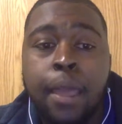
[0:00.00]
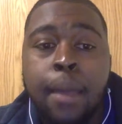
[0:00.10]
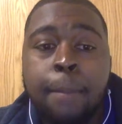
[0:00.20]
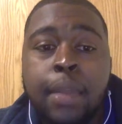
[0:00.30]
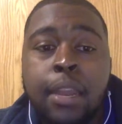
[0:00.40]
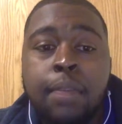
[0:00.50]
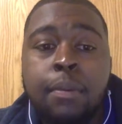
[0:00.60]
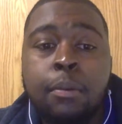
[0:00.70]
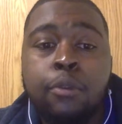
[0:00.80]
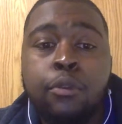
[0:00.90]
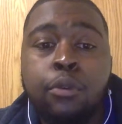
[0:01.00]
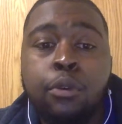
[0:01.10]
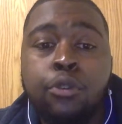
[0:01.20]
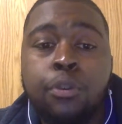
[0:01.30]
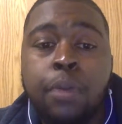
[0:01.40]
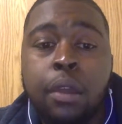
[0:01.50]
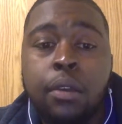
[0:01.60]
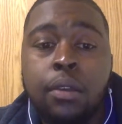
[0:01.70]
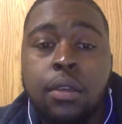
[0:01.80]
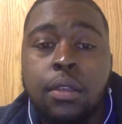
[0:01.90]
Many people from North
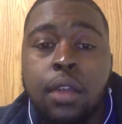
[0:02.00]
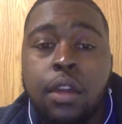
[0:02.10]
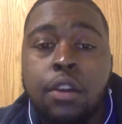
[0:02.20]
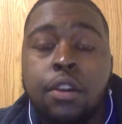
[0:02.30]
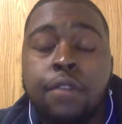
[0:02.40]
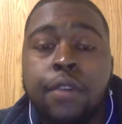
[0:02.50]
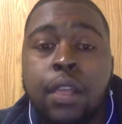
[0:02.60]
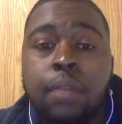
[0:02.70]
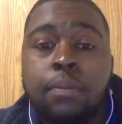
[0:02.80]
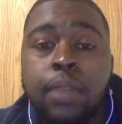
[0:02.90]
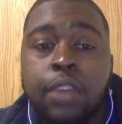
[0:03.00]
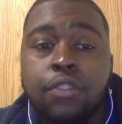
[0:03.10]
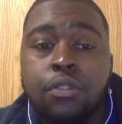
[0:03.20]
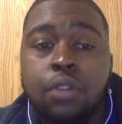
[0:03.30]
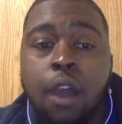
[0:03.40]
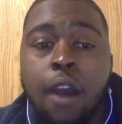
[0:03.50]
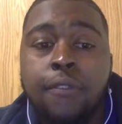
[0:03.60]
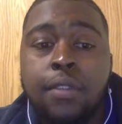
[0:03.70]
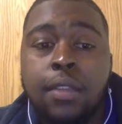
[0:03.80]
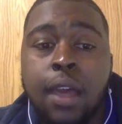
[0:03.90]
America's underdeveloped nations
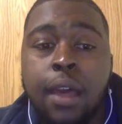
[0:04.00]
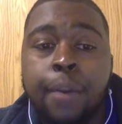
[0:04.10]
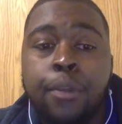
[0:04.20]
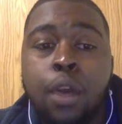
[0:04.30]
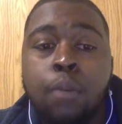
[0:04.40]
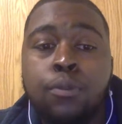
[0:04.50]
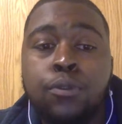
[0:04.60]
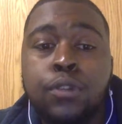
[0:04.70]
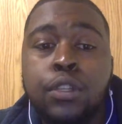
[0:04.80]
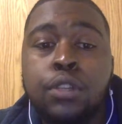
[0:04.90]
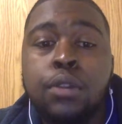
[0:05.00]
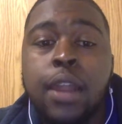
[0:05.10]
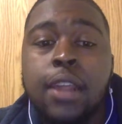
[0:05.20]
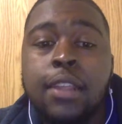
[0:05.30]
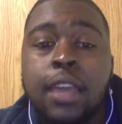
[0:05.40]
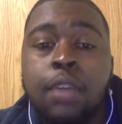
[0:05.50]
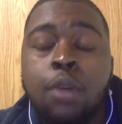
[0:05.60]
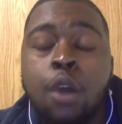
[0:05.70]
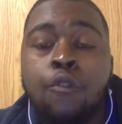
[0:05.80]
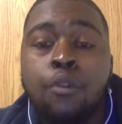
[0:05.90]
oftentimes move to the United States
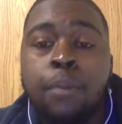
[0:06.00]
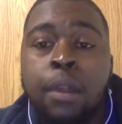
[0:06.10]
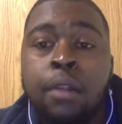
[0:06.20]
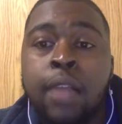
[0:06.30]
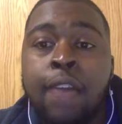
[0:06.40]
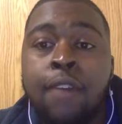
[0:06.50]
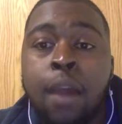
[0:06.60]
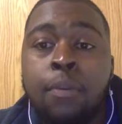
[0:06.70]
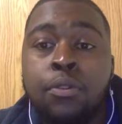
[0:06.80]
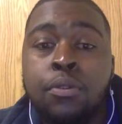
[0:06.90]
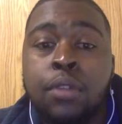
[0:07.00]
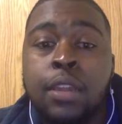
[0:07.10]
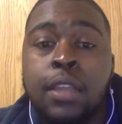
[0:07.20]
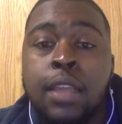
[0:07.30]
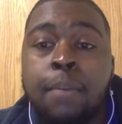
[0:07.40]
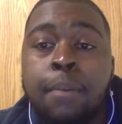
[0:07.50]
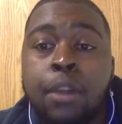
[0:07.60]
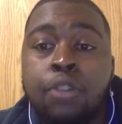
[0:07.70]
for better life opportunities and better